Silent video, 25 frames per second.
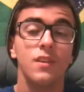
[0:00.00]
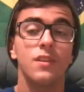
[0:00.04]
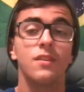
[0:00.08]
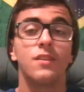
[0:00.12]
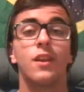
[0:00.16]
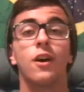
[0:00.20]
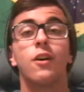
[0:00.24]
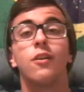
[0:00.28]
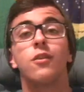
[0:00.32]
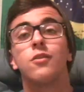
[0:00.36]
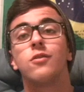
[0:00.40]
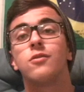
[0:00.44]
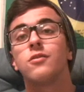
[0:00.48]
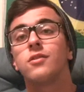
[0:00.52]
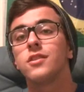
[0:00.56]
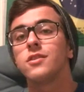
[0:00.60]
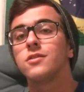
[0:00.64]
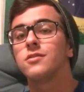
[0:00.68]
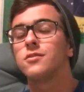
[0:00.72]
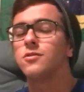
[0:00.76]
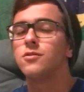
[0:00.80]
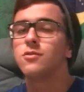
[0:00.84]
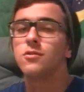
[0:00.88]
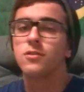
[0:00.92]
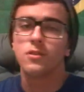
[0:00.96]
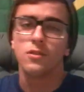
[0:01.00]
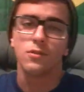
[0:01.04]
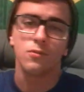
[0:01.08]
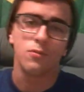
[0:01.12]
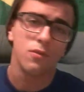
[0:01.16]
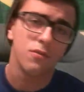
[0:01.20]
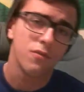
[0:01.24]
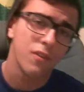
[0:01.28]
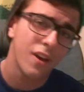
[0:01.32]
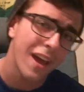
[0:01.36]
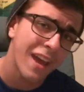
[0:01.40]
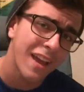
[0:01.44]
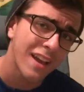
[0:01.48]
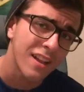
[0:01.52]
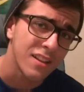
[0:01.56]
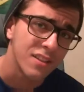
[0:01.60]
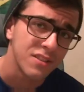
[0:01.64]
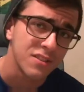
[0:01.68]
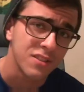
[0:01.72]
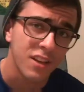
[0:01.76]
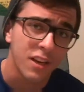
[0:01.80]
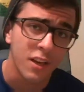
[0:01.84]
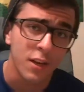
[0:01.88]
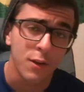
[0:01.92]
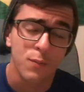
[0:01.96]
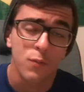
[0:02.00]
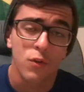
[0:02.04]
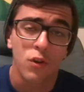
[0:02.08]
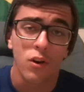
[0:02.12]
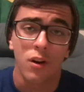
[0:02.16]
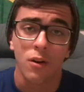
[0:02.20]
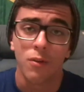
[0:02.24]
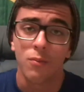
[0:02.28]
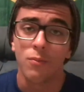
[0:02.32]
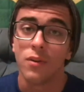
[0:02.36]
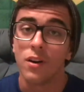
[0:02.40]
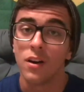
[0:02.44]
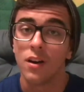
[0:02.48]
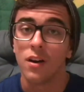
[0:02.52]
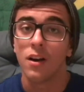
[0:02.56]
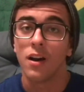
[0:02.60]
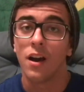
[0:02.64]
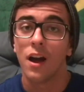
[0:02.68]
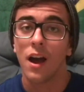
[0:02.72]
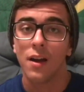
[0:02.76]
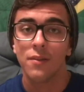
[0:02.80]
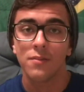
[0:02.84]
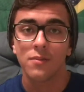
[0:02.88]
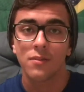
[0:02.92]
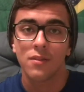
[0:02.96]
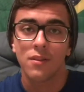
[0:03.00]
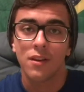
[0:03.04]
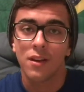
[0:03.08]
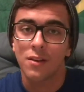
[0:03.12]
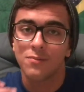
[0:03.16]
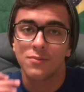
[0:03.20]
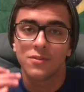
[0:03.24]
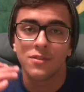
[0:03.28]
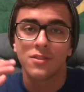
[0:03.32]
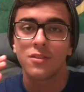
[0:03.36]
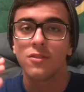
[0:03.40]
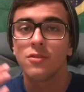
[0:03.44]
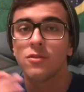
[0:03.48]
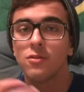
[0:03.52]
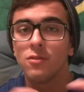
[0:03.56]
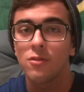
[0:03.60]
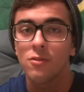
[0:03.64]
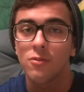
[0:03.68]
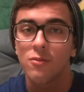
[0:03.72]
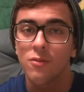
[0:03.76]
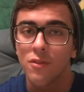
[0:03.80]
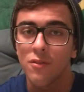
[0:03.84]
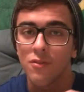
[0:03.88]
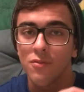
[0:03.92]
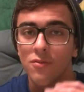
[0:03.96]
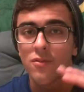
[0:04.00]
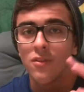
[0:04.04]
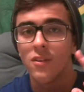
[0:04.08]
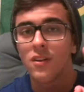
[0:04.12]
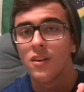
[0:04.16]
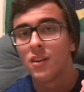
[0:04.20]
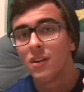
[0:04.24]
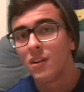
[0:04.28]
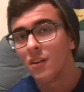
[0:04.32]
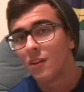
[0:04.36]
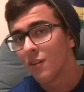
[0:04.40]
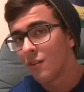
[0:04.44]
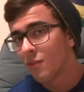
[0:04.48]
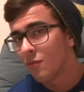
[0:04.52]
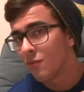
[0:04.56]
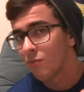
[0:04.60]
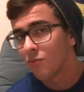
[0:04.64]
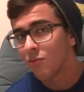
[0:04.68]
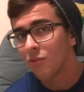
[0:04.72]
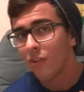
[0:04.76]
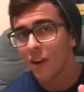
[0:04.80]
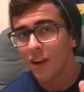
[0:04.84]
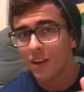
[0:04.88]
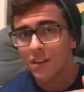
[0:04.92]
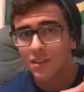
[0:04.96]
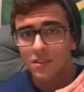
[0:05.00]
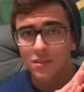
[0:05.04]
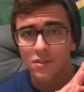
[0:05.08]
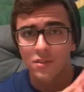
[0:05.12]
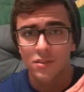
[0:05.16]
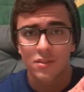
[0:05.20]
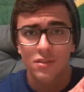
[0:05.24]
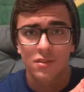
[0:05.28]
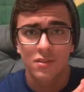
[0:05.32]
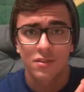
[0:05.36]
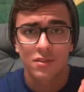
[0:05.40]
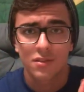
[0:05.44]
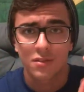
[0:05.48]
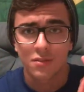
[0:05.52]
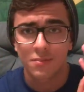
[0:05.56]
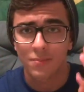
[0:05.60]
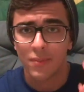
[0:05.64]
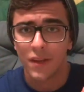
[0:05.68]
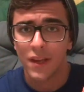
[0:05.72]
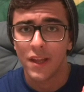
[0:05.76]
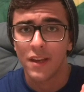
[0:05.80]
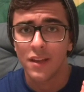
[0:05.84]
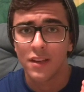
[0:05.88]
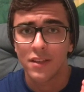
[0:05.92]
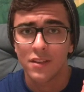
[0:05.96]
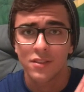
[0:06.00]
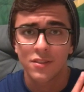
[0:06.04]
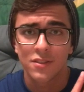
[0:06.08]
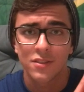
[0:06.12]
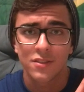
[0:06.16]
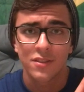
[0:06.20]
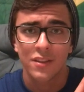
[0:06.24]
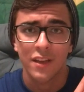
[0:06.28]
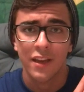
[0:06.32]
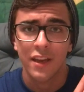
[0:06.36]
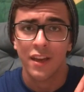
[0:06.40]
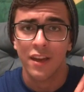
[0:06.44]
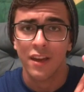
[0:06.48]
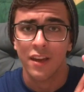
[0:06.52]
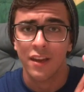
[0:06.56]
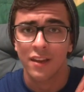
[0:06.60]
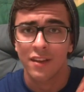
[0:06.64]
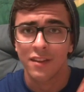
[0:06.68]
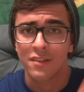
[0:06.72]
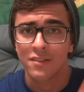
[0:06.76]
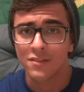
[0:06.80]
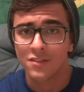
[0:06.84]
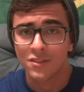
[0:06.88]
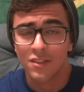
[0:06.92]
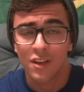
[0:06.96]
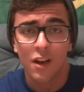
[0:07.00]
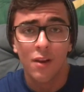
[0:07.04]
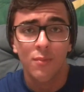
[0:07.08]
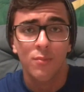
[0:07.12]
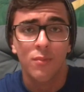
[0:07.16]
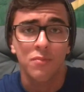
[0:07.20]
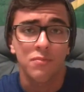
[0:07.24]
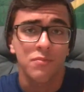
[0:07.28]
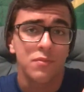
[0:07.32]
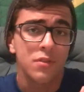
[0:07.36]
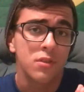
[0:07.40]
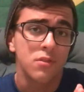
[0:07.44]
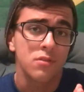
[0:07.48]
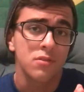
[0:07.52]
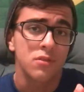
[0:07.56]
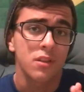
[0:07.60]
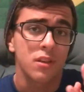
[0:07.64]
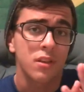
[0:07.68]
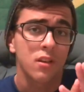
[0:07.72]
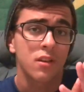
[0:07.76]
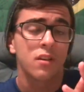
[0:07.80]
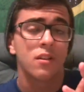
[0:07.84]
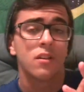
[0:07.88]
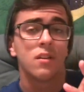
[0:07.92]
Now I don't need to do this with English anymore, but I'm still doing with French, Spanish, and German music.